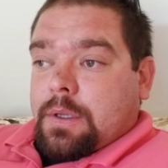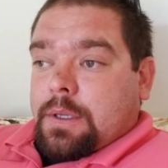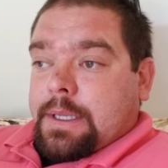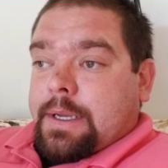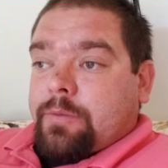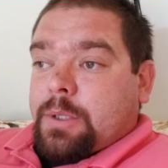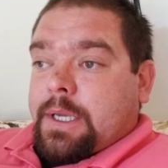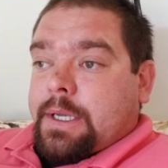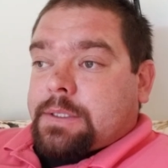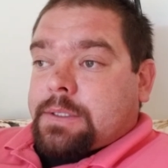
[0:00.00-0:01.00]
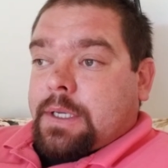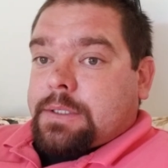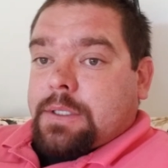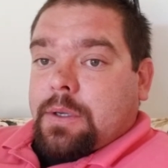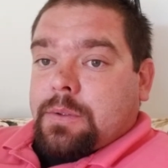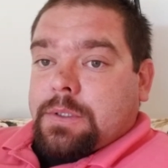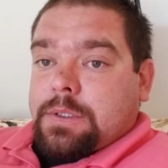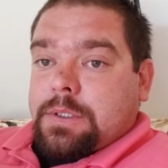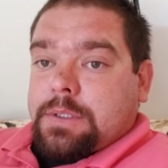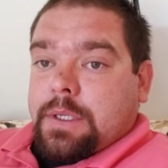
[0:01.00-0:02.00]
And I've been asked not to go into
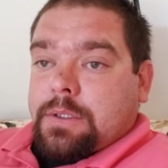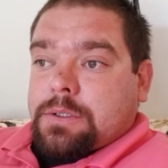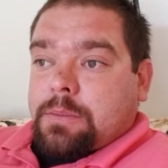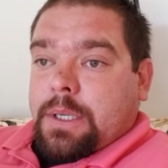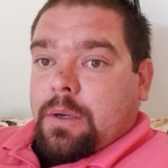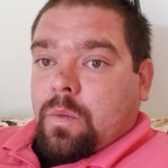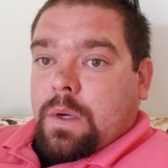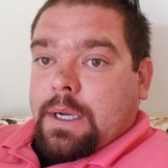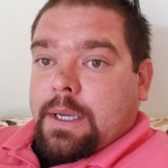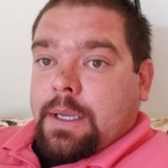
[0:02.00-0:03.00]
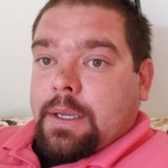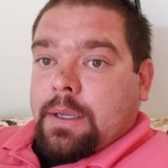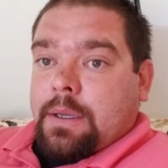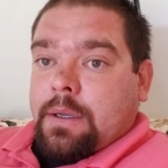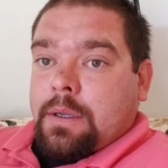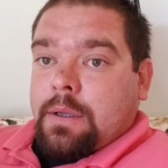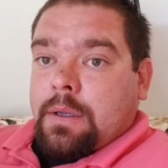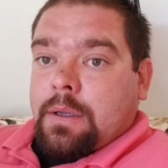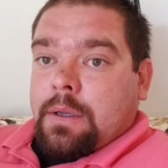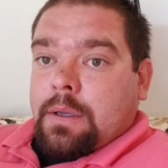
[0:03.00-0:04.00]
details about why
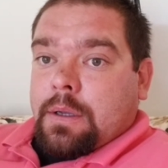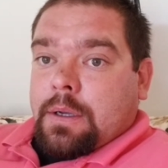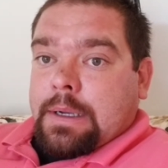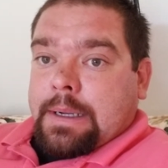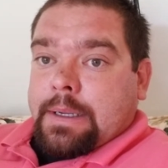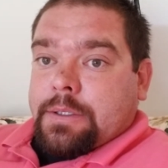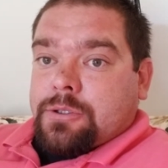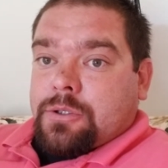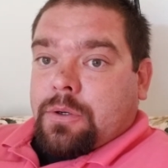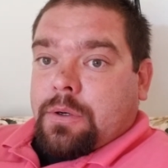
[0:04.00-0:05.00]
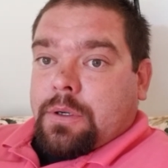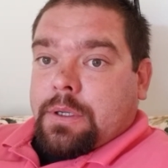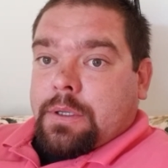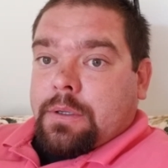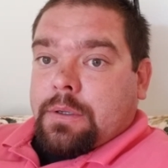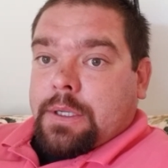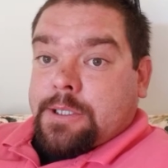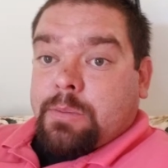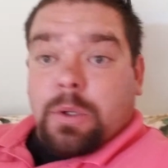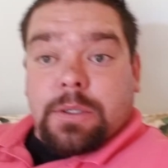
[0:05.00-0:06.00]
I enjoy
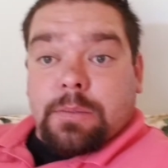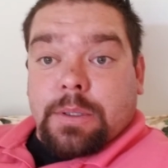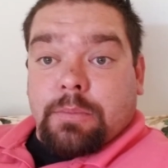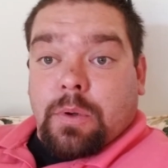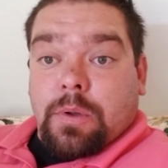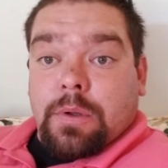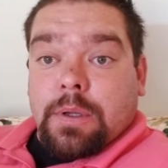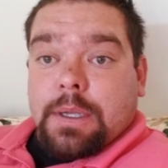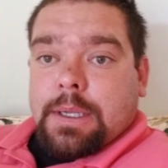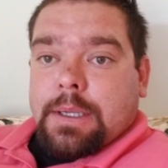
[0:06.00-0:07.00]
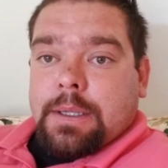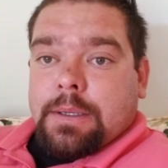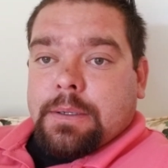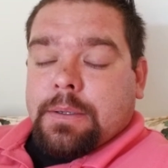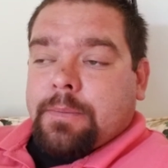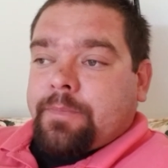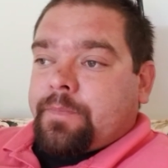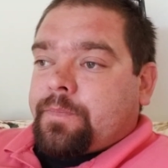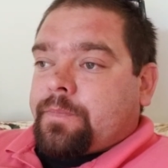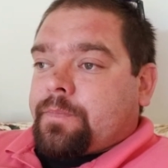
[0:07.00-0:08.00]
exploiting people. And
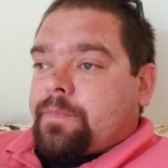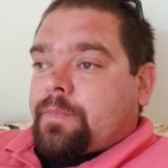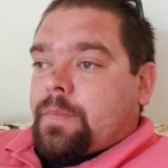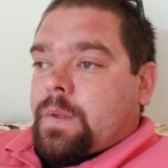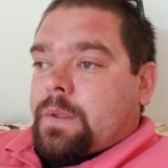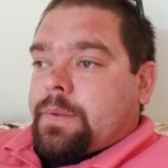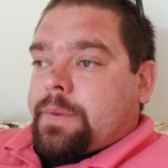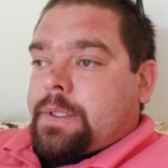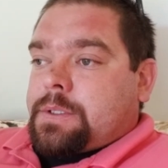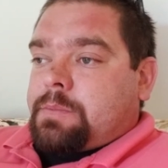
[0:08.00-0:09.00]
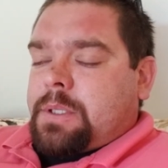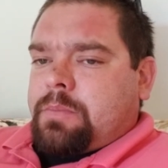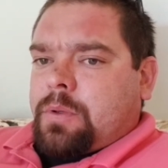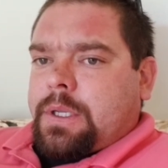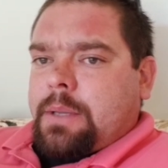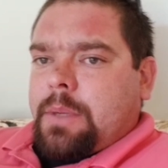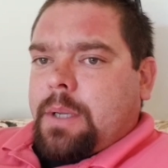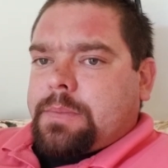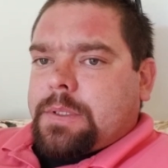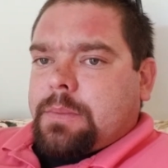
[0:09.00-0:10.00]
these people came
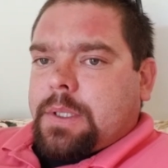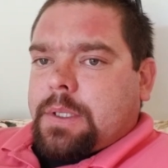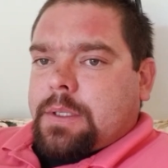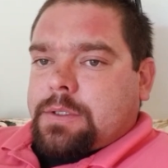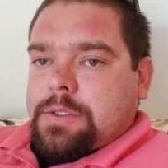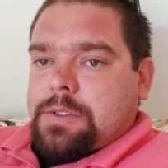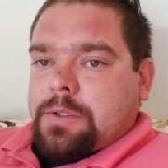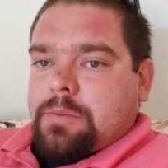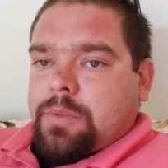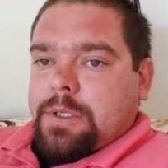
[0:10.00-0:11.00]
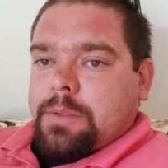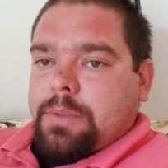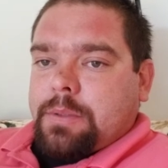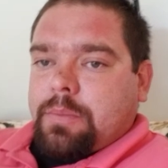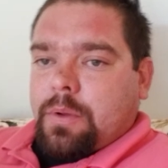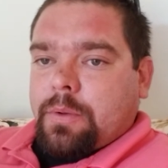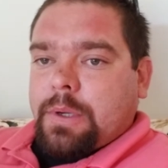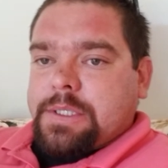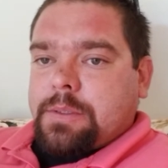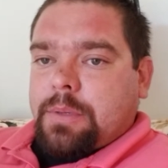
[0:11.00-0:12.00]
up to me. It's a certain of people, the
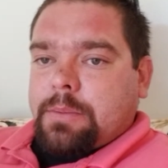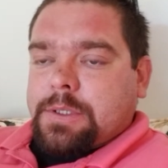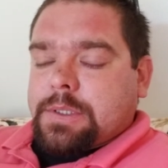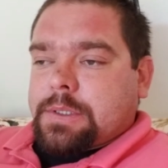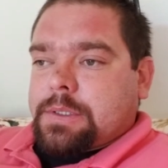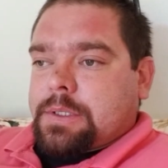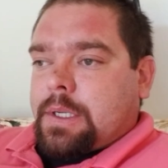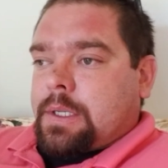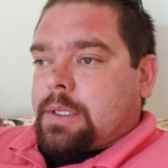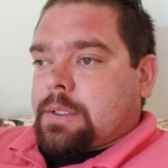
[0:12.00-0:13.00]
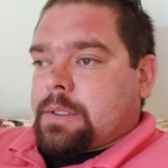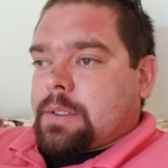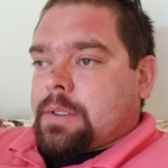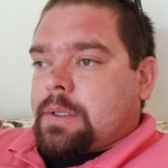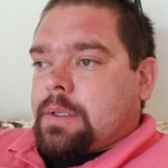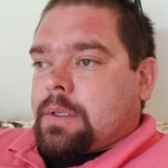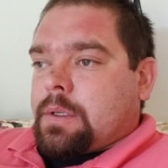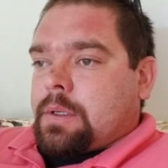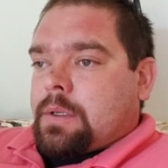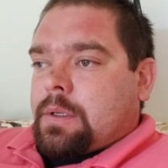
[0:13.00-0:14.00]
white supremacists, and
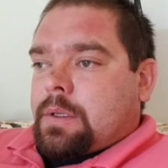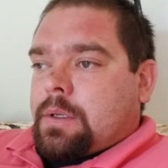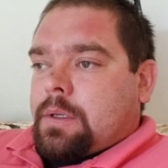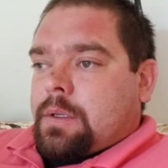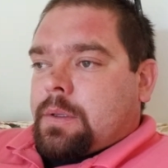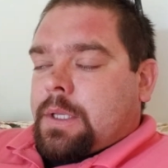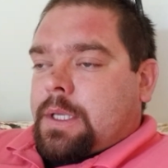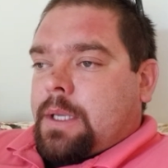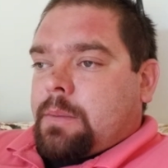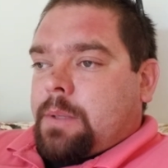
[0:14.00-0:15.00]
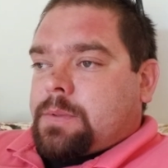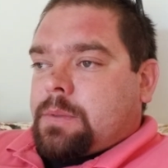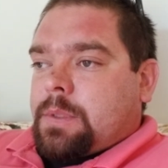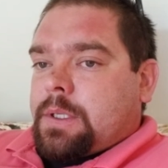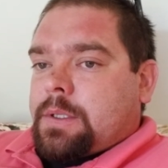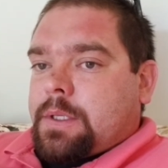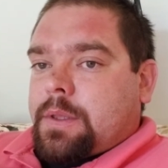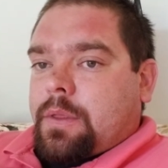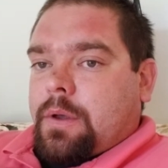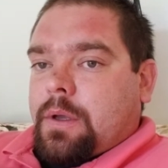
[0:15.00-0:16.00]
they came up to me and they
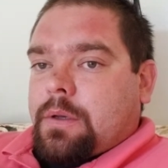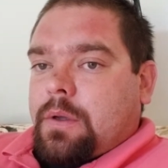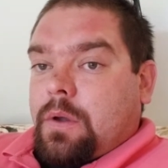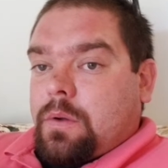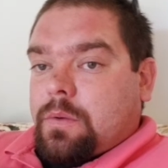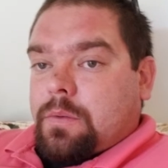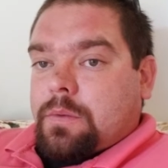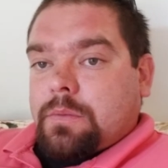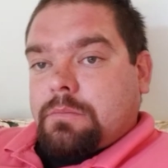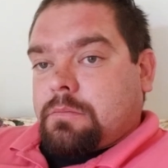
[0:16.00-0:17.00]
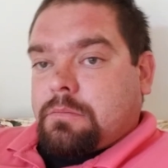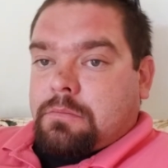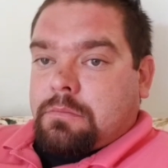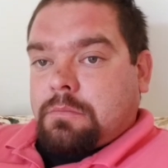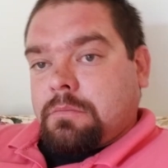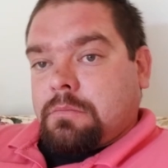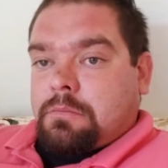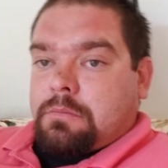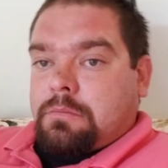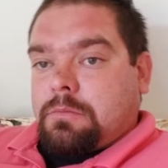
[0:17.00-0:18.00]
thought, "Oh,
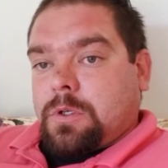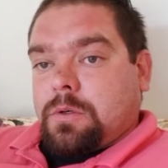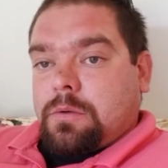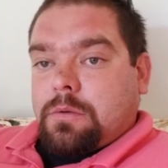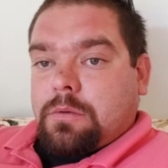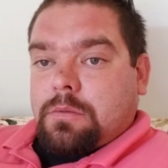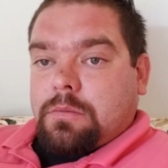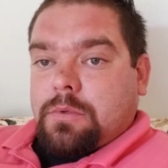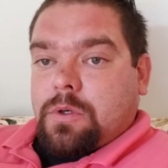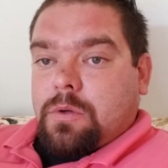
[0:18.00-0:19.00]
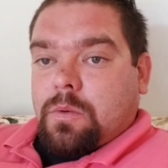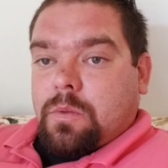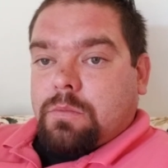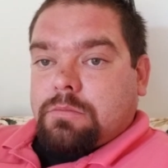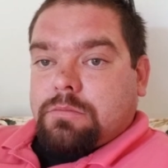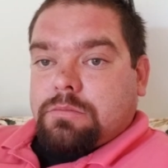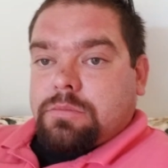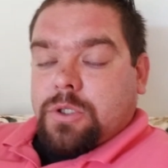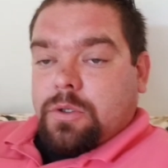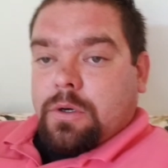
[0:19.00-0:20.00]
you're
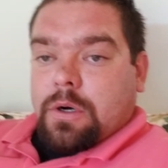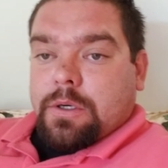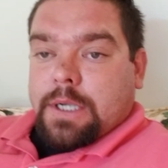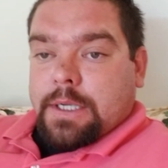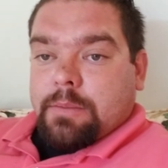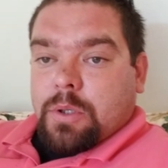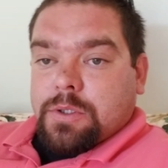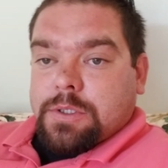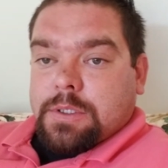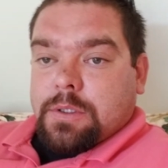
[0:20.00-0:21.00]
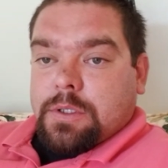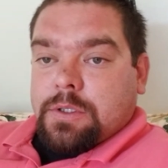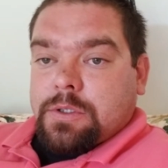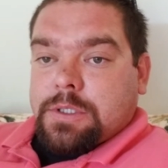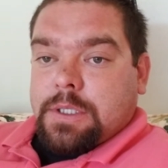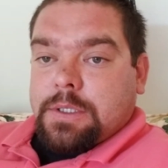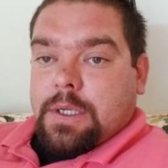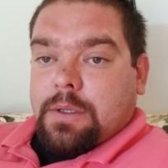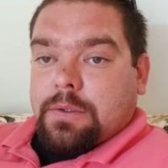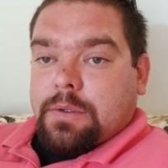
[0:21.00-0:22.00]
our kind of person. Look at your skin
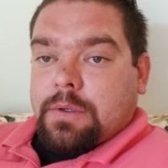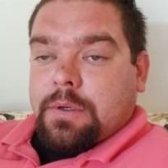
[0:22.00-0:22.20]
color."